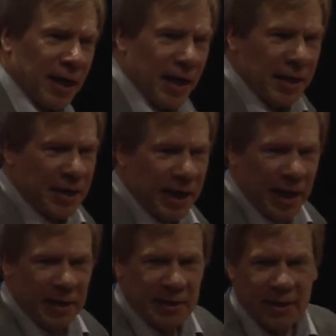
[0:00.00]
And
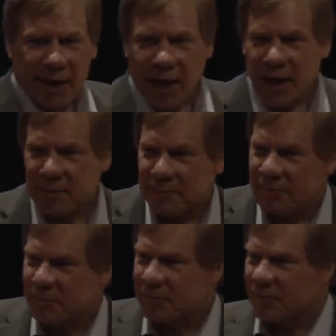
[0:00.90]
then um,
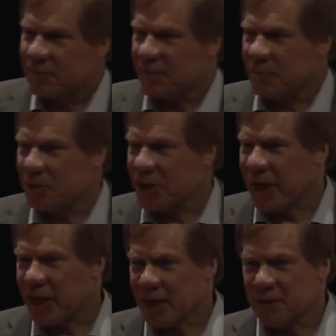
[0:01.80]
the
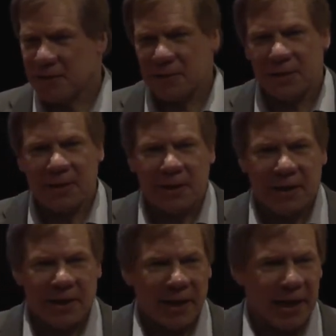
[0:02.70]
music ends
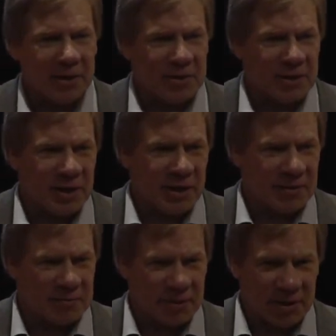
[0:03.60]
and you
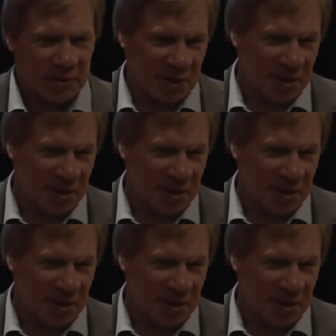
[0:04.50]
see the